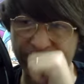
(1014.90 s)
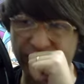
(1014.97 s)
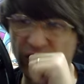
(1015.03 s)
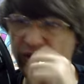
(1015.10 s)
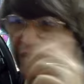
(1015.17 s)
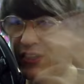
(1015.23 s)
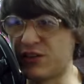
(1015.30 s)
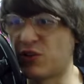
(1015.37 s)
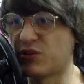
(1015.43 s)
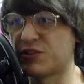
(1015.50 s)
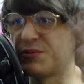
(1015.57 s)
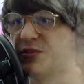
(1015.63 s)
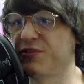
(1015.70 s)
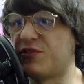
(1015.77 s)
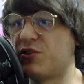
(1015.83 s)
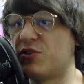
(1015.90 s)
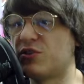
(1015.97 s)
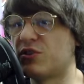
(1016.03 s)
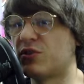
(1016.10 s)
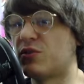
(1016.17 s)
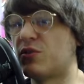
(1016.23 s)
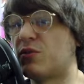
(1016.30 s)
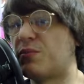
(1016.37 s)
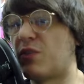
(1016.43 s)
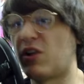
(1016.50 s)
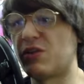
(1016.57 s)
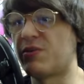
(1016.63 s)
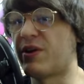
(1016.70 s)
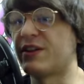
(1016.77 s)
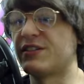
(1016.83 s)
using Ultimate Fusion or
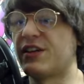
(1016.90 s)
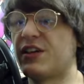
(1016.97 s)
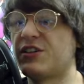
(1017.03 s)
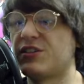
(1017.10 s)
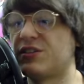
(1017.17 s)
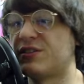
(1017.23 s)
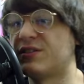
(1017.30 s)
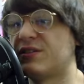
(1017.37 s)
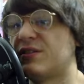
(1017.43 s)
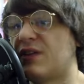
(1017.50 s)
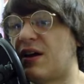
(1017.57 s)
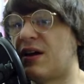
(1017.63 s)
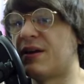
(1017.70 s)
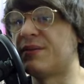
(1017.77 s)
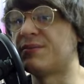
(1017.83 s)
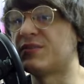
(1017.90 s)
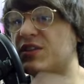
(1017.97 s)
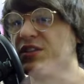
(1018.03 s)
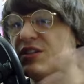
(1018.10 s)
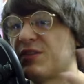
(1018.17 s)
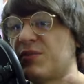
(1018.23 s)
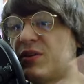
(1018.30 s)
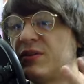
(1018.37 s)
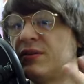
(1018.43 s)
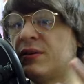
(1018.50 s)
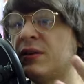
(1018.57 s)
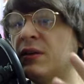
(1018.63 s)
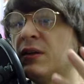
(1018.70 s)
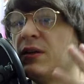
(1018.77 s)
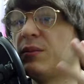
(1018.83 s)
Polymerization to summon
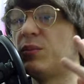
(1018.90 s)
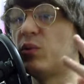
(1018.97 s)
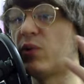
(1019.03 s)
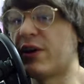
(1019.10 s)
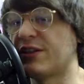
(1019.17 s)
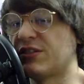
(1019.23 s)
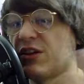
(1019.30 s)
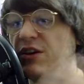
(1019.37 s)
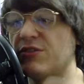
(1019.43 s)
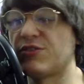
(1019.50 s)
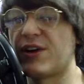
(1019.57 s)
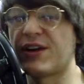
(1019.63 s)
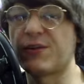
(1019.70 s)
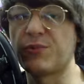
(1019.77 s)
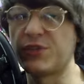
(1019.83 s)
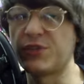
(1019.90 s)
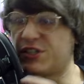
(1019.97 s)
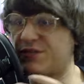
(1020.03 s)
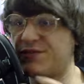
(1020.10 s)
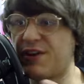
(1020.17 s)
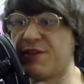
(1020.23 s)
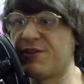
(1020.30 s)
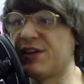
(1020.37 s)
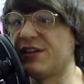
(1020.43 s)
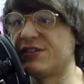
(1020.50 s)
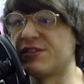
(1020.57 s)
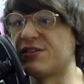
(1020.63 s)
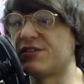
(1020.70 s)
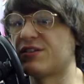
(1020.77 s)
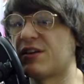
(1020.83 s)
Blue Eyes Tyrant Dragon, is very
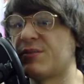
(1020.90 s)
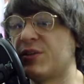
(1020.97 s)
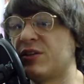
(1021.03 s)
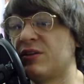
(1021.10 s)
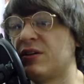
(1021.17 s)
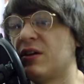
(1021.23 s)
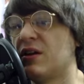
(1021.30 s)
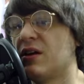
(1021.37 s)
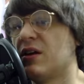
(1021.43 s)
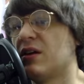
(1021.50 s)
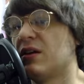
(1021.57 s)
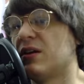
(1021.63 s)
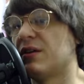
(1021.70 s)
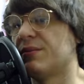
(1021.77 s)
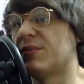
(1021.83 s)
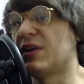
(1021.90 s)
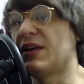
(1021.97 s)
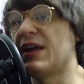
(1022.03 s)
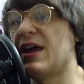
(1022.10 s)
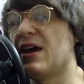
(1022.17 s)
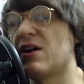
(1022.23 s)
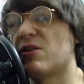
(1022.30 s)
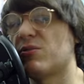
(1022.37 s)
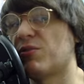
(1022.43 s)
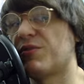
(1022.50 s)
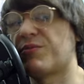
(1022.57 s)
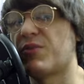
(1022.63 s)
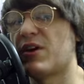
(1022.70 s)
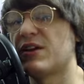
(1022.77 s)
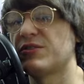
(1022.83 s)
easy to summon. But now
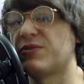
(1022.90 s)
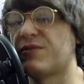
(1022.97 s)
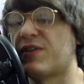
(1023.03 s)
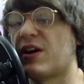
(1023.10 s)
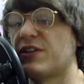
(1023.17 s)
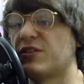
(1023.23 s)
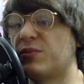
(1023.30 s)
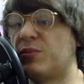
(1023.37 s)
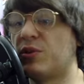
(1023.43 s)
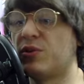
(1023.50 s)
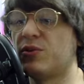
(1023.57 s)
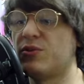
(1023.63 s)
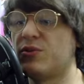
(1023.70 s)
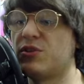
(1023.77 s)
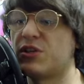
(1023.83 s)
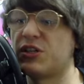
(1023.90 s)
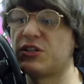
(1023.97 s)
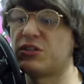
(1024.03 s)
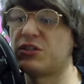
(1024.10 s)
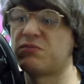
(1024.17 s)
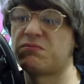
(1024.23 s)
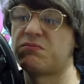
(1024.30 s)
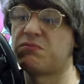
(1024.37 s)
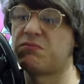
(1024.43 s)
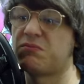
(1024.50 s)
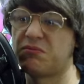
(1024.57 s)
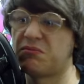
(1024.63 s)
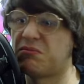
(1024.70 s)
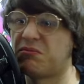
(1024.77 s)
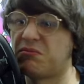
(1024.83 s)
with Prayers with Fires of Blue, you can just
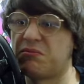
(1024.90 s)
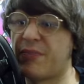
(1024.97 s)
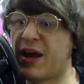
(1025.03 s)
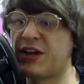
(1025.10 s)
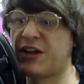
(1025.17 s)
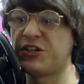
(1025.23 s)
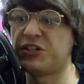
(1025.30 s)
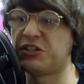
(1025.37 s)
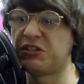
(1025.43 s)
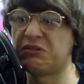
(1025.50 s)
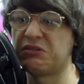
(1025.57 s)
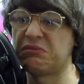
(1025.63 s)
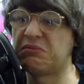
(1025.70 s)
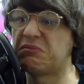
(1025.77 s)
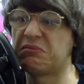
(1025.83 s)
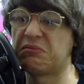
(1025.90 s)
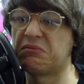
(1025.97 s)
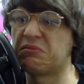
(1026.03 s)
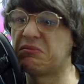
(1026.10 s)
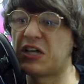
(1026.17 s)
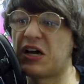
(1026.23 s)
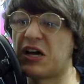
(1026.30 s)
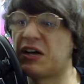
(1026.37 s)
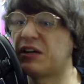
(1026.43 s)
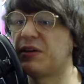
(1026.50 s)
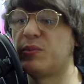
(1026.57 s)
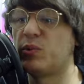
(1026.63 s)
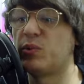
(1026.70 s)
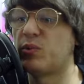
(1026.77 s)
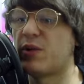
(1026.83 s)
banish it,
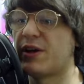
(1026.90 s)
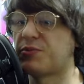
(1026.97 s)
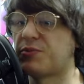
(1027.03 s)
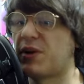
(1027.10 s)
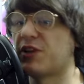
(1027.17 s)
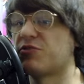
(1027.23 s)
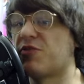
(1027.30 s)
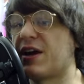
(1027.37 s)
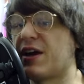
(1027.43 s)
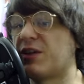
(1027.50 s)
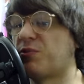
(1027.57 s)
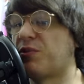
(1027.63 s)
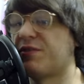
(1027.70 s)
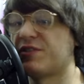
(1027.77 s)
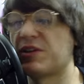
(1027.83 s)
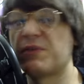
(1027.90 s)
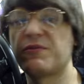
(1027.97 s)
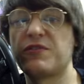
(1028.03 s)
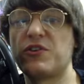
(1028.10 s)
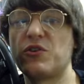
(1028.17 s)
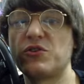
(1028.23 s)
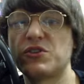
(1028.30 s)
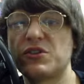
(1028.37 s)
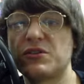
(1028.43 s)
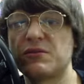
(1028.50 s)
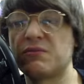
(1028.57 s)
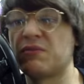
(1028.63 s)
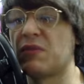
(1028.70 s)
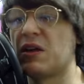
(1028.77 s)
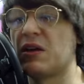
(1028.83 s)
target Blue Eyes White Dragon with some fusion
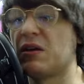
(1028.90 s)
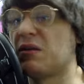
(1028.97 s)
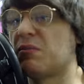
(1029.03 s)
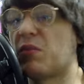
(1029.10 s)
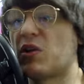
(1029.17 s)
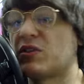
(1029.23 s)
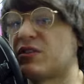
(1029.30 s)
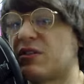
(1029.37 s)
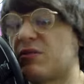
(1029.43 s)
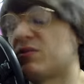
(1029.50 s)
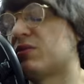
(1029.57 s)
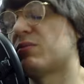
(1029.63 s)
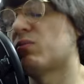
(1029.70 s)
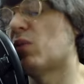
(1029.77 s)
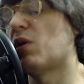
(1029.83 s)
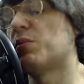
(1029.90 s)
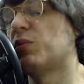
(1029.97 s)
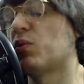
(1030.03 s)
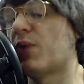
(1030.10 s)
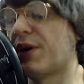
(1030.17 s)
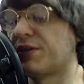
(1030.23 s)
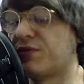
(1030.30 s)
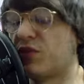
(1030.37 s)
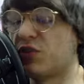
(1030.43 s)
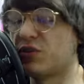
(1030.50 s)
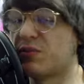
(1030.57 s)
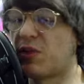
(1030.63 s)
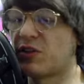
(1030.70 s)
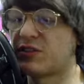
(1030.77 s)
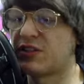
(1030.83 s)
monster, Blue Eyes
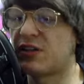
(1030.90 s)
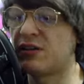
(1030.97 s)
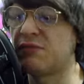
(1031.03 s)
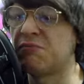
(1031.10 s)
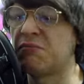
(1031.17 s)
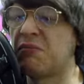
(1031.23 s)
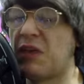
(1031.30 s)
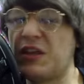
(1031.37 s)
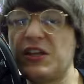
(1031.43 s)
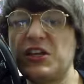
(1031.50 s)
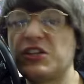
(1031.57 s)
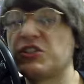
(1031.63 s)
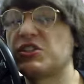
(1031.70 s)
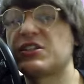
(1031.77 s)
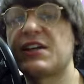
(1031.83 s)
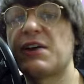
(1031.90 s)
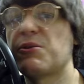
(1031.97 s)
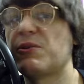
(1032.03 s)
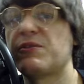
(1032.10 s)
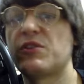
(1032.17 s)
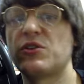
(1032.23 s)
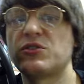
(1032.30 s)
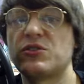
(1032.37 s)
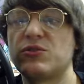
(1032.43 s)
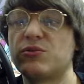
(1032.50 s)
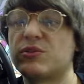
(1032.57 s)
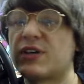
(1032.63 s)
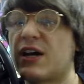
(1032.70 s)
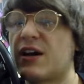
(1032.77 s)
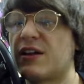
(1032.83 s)
Fusion monster, and then you can just get rid of those
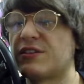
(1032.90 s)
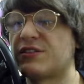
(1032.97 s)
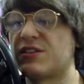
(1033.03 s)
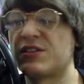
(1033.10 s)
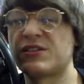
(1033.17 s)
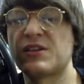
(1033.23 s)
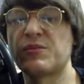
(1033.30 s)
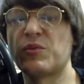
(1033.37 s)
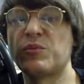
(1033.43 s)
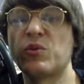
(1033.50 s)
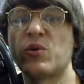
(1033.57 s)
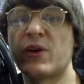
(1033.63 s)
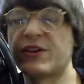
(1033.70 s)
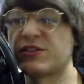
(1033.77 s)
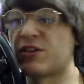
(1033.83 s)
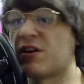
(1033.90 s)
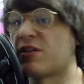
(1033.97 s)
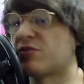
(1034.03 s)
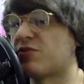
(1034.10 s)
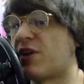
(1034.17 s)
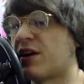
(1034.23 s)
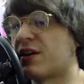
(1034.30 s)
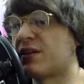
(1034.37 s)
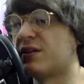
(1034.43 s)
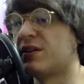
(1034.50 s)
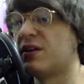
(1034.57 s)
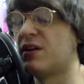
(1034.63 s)
2 cards to summon Blue Eyes Tyrant Dragon.